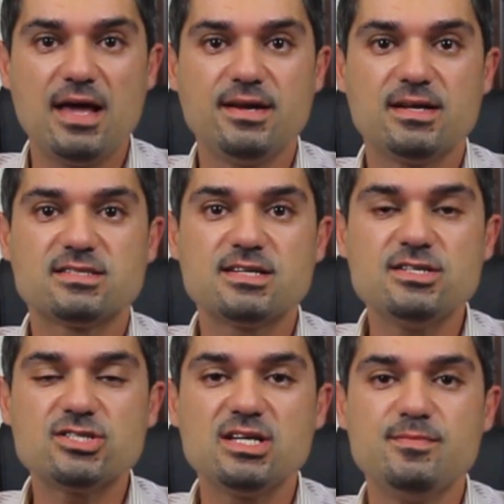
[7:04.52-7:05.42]
and it
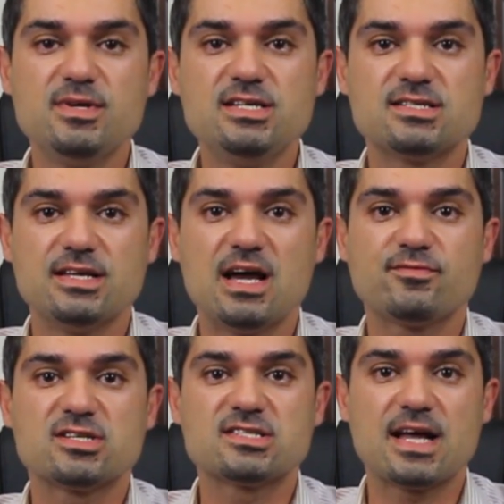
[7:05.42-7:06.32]
essentially means that you
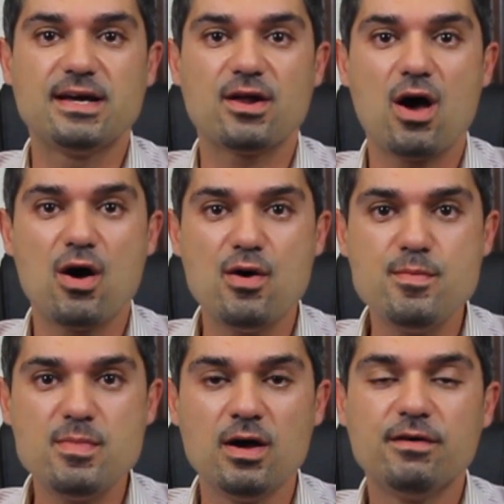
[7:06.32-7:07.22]
have to stay at
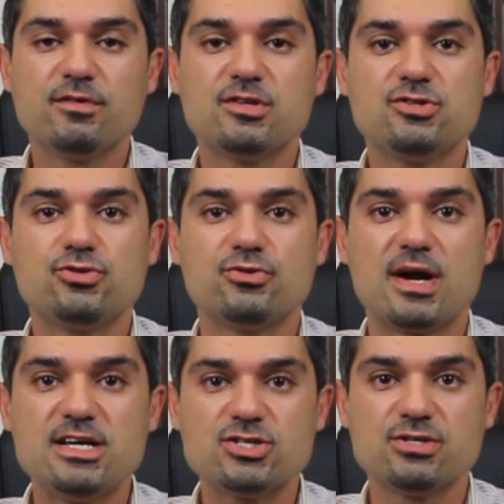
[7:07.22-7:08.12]
home for the
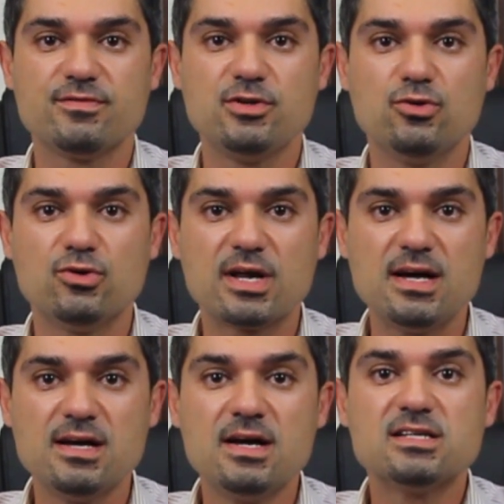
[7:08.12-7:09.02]
duration of the
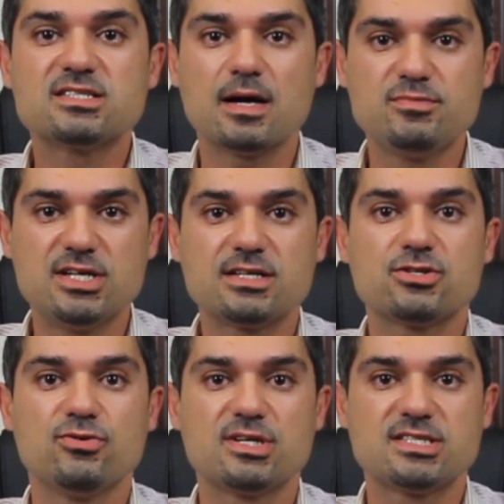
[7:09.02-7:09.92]
order,
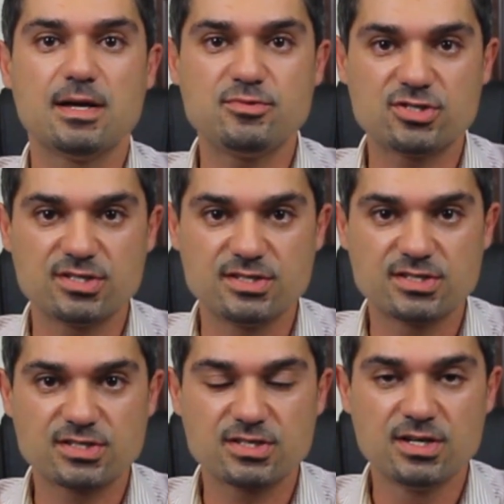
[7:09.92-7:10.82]
subject to
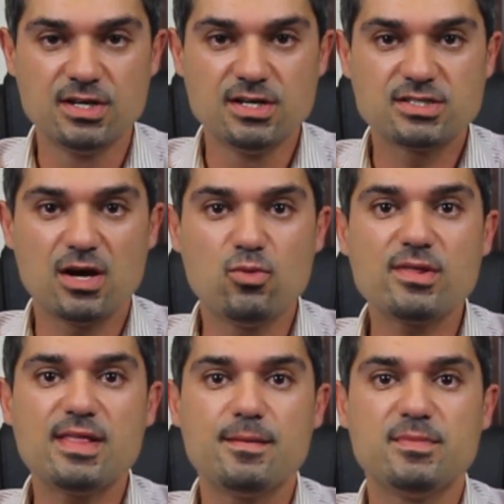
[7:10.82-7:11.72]
exceptions. So
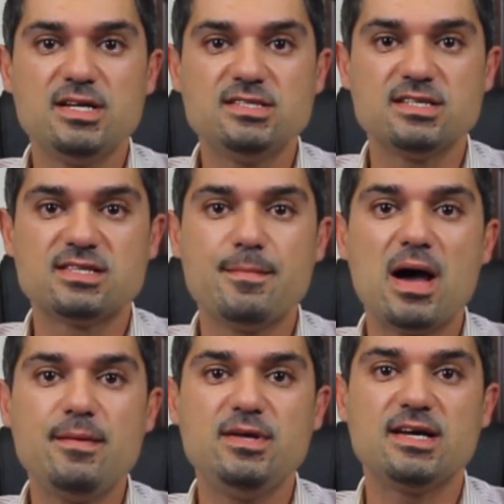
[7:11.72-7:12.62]
what that means is there
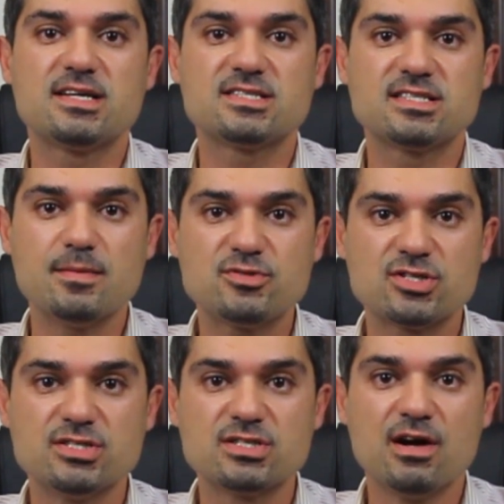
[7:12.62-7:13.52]
may be
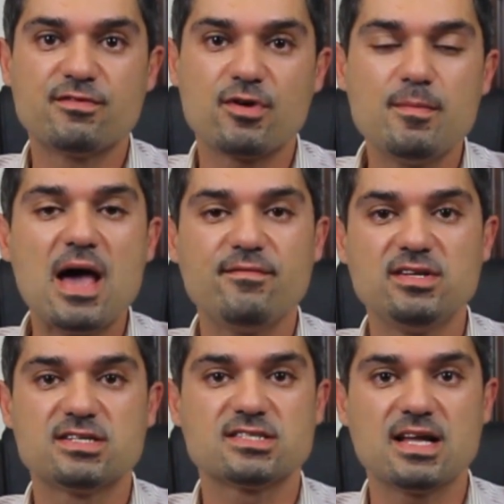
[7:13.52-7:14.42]
exceptions from
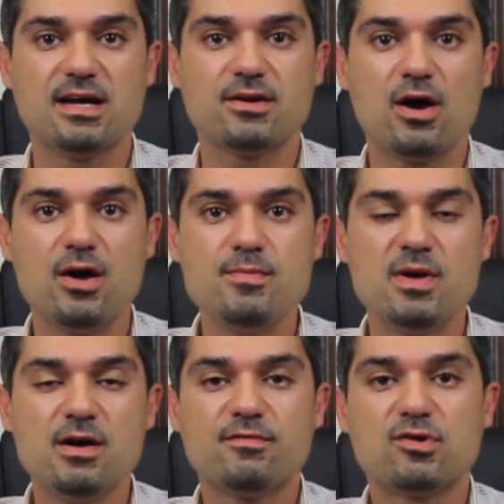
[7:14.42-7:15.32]
having to stay at
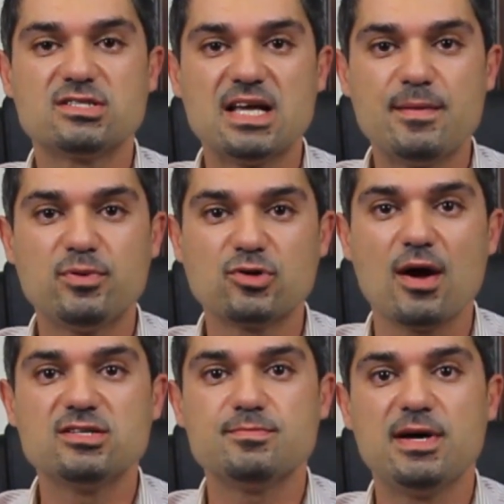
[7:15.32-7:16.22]
home, for example,
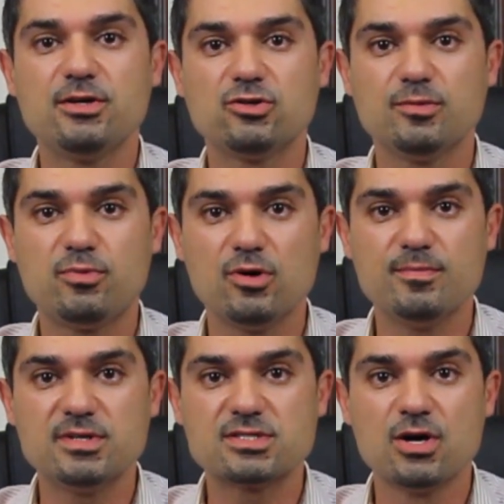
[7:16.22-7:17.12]
going to medical
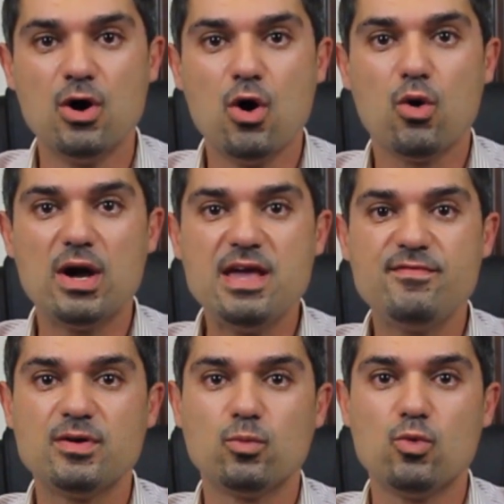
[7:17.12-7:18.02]
appointments or
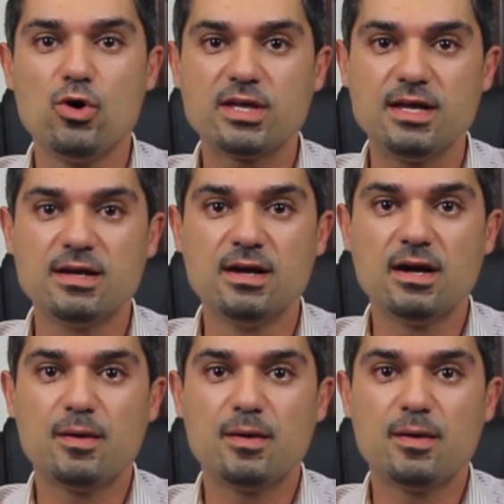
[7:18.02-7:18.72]
even working